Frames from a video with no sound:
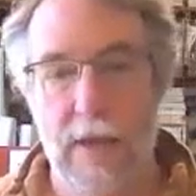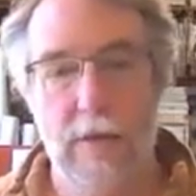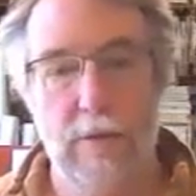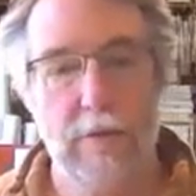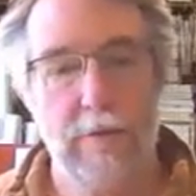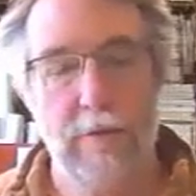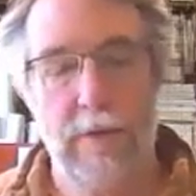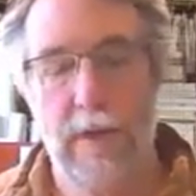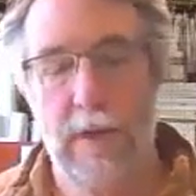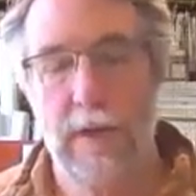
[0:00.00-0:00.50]
and
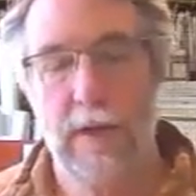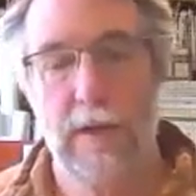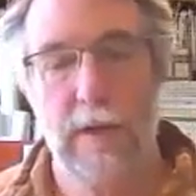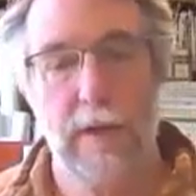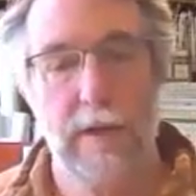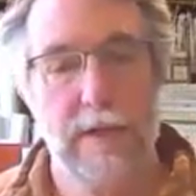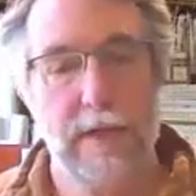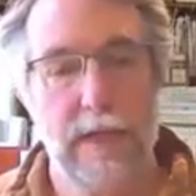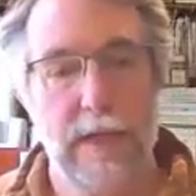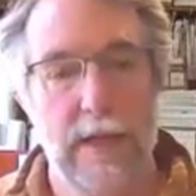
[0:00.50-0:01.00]
then you feed
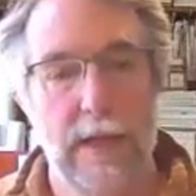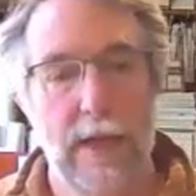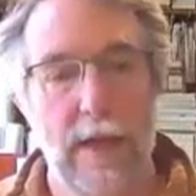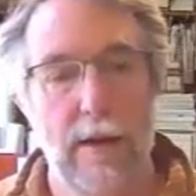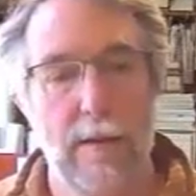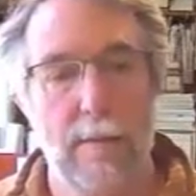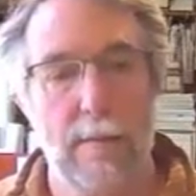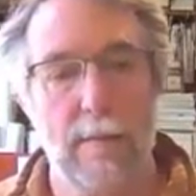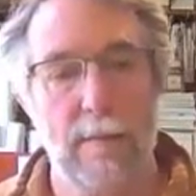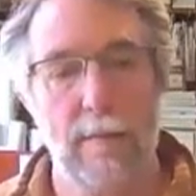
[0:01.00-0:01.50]
it a
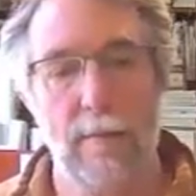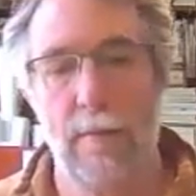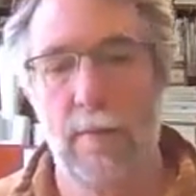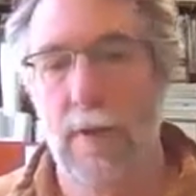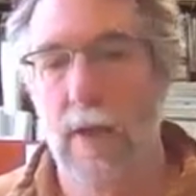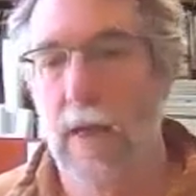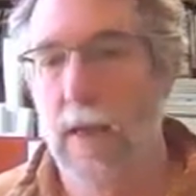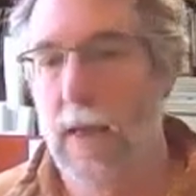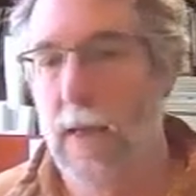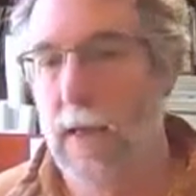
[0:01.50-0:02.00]
DEM,
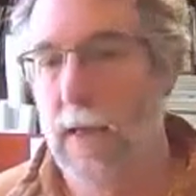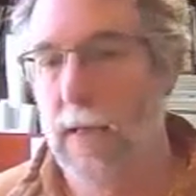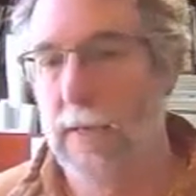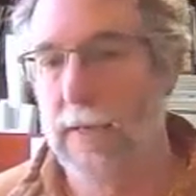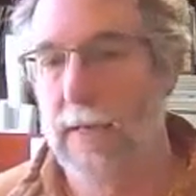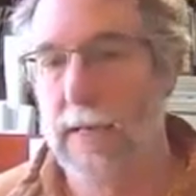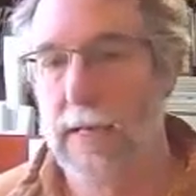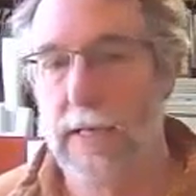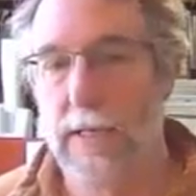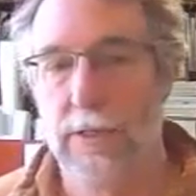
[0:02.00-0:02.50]

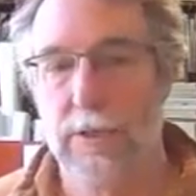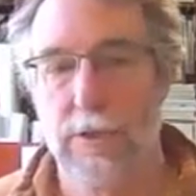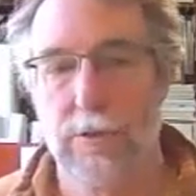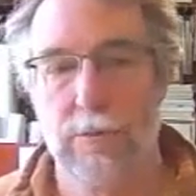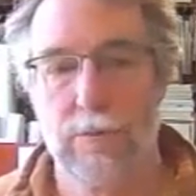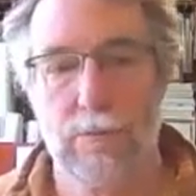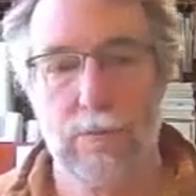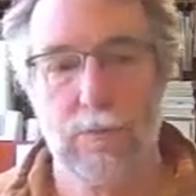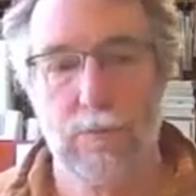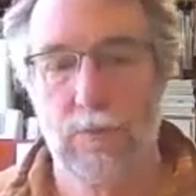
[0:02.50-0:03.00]
and
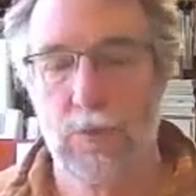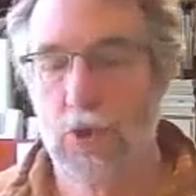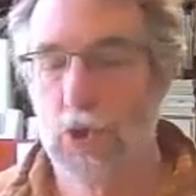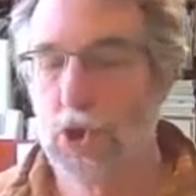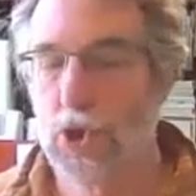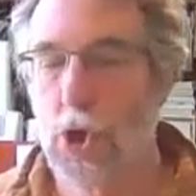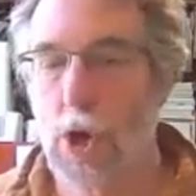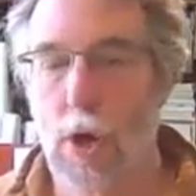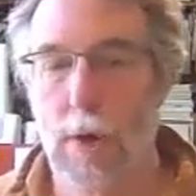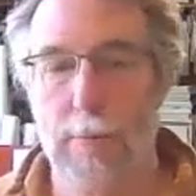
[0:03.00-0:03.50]
it
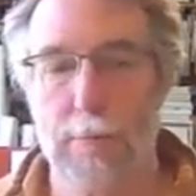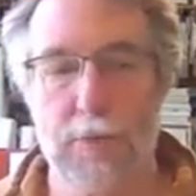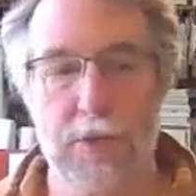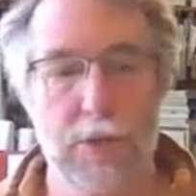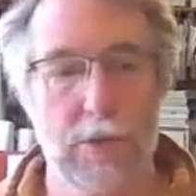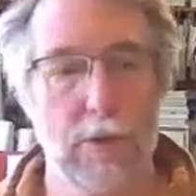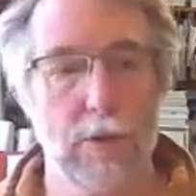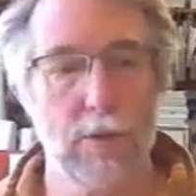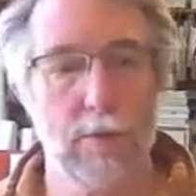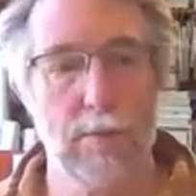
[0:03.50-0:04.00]

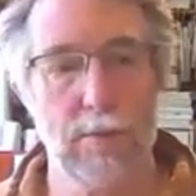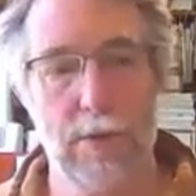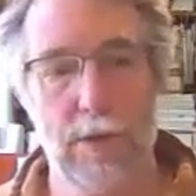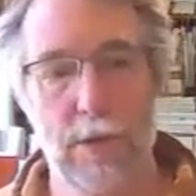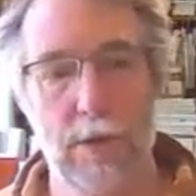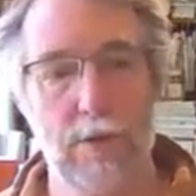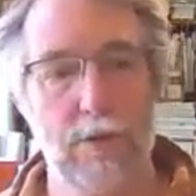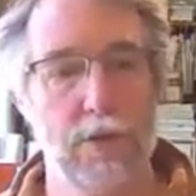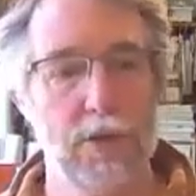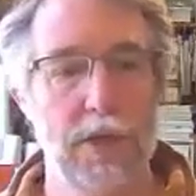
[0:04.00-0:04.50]
chops your
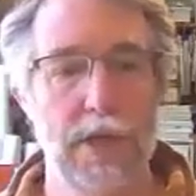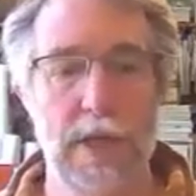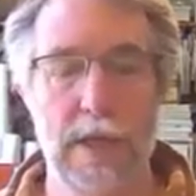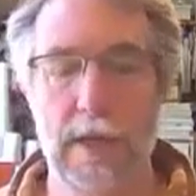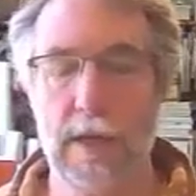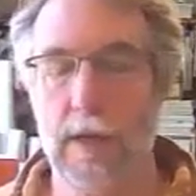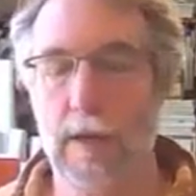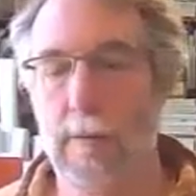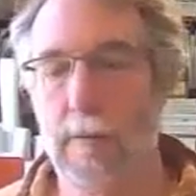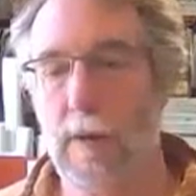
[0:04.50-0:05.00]

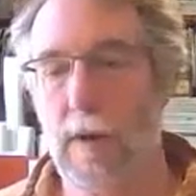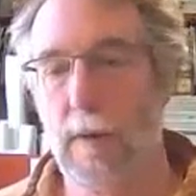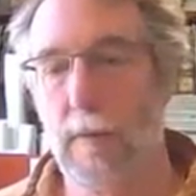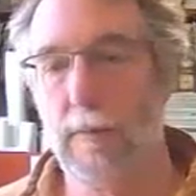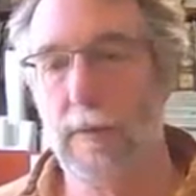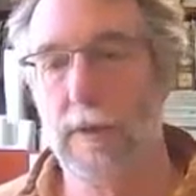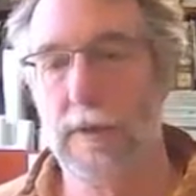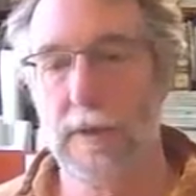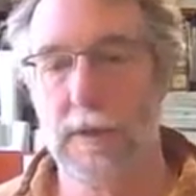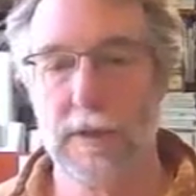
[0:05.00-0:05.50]
huge
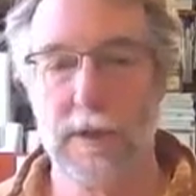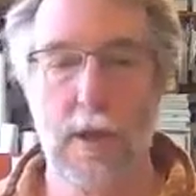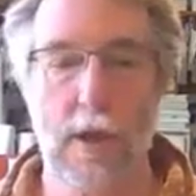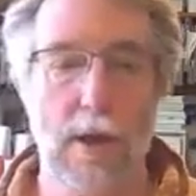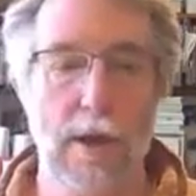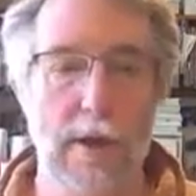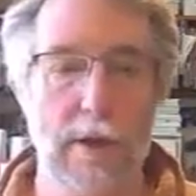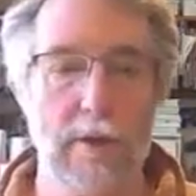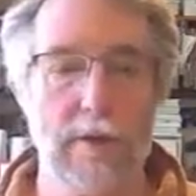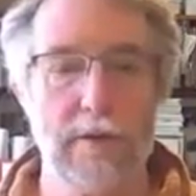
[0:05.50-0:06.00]
DEM up into
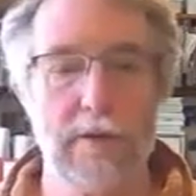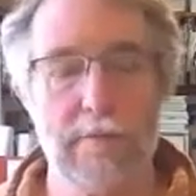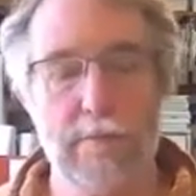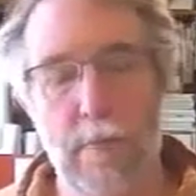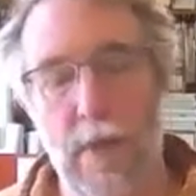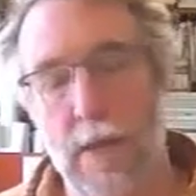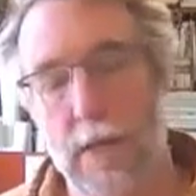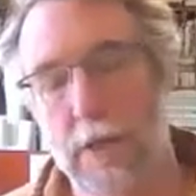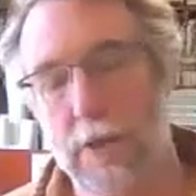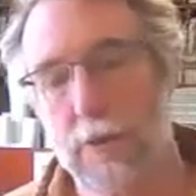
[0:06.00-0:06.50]

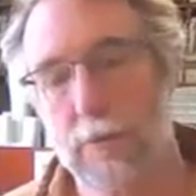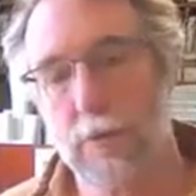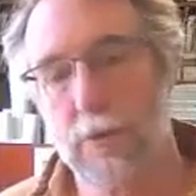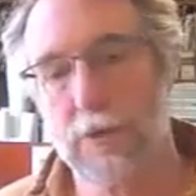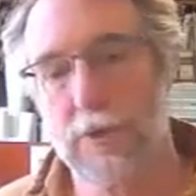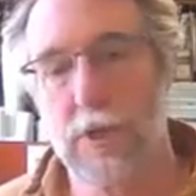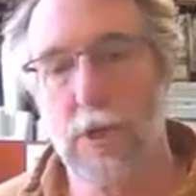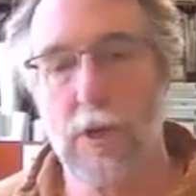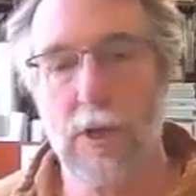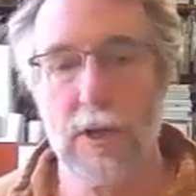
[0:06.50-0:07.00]
tiles of
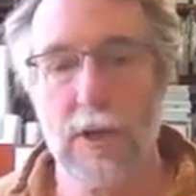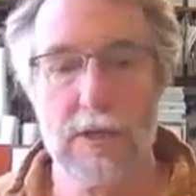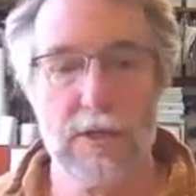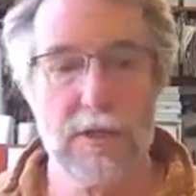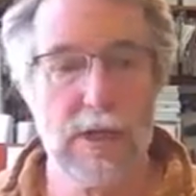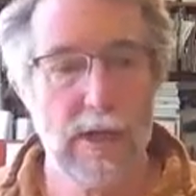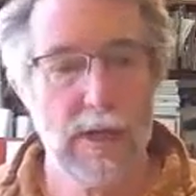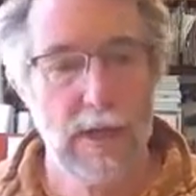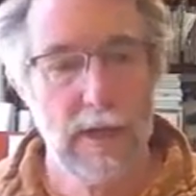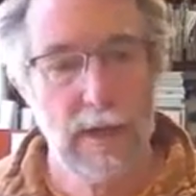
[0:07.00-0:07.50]
manageable
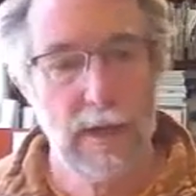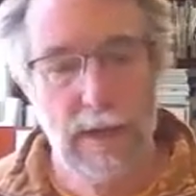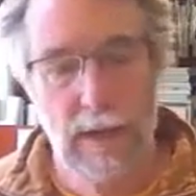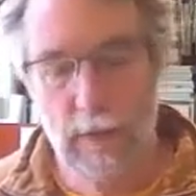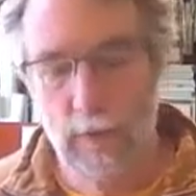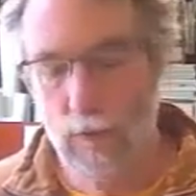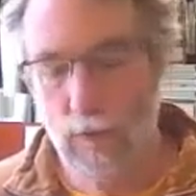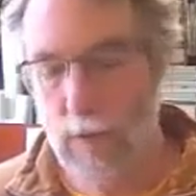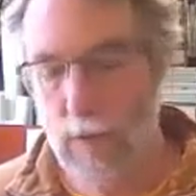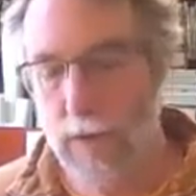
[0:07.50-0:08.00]
size.
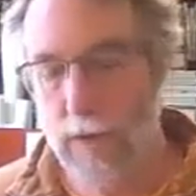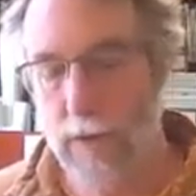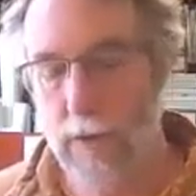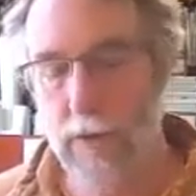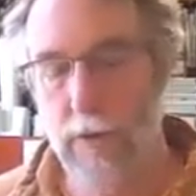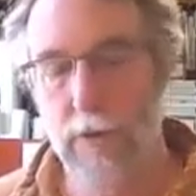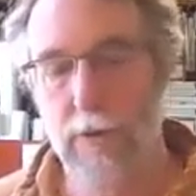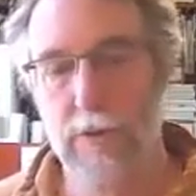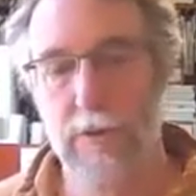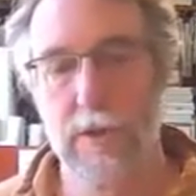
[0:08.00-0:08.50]
It
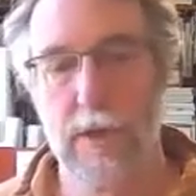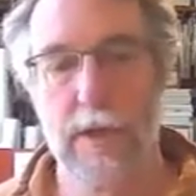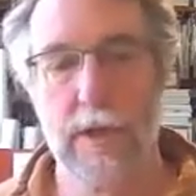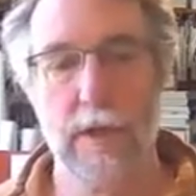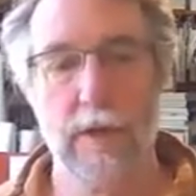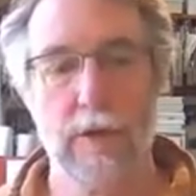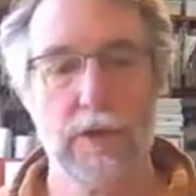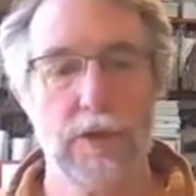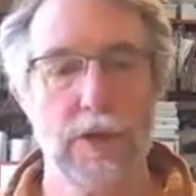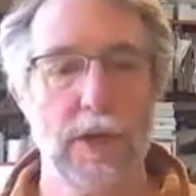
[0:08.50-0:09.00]

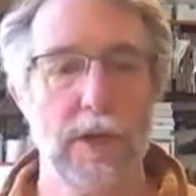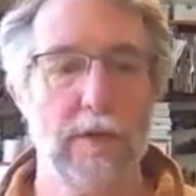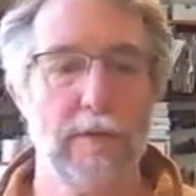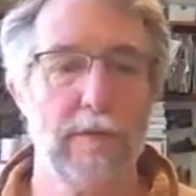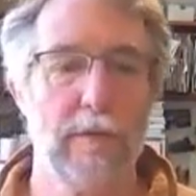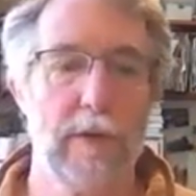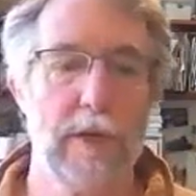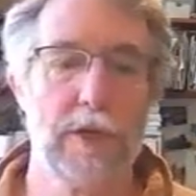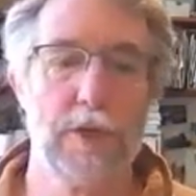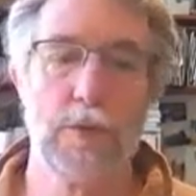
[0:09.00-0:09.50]
renders a hill
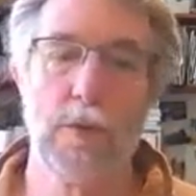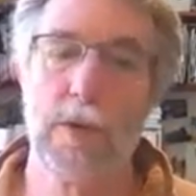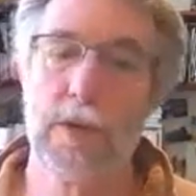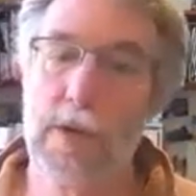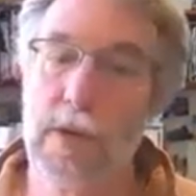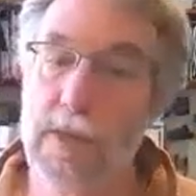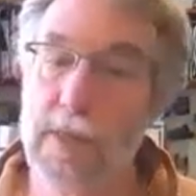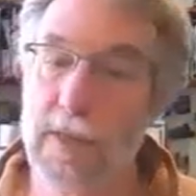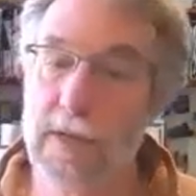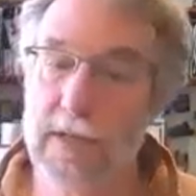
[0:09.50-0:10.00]
shade for
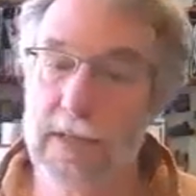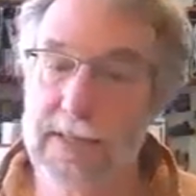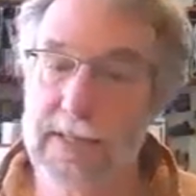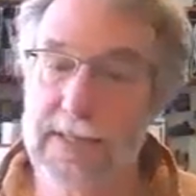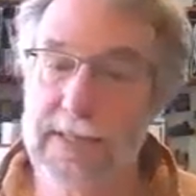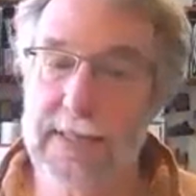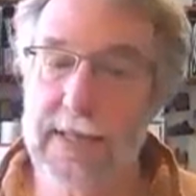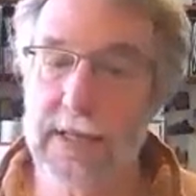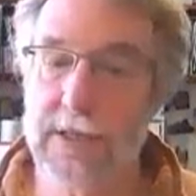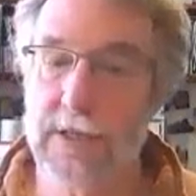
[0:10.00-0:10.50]
each one, and then
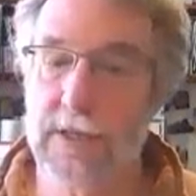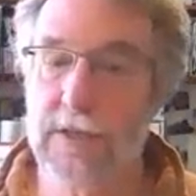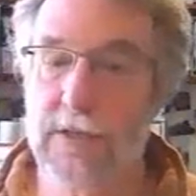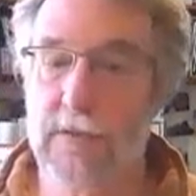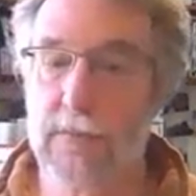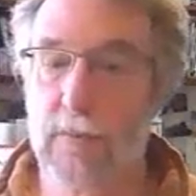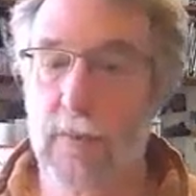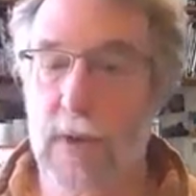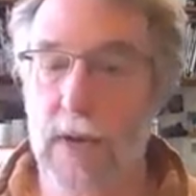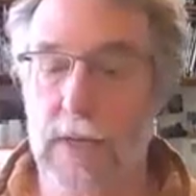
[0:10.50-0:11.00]
it
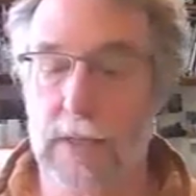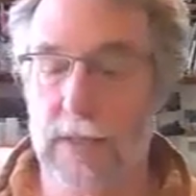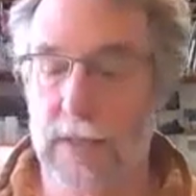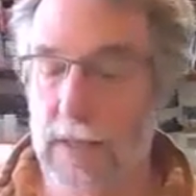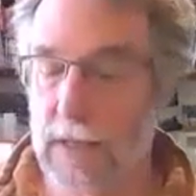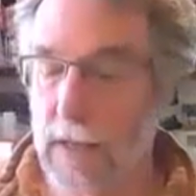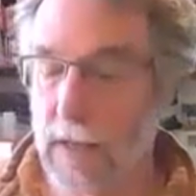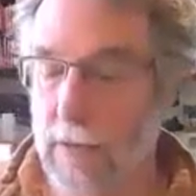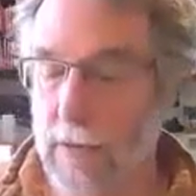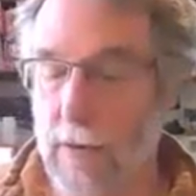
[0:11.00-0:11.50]
stitches them
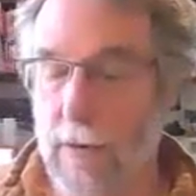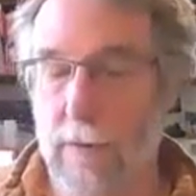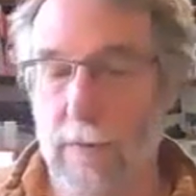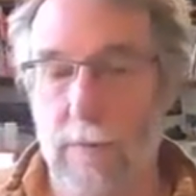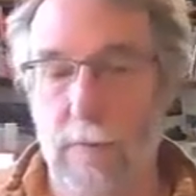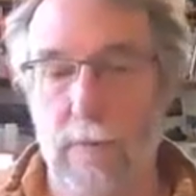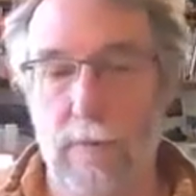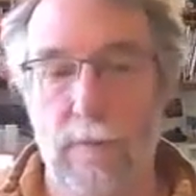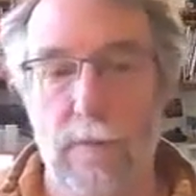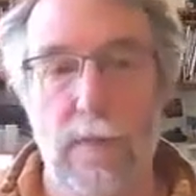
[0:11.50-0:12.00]
back
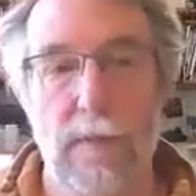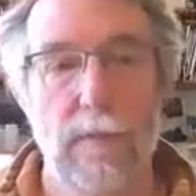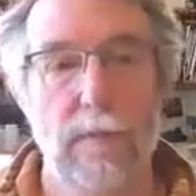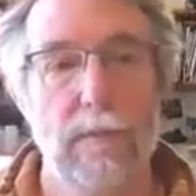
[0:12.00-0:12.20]
together.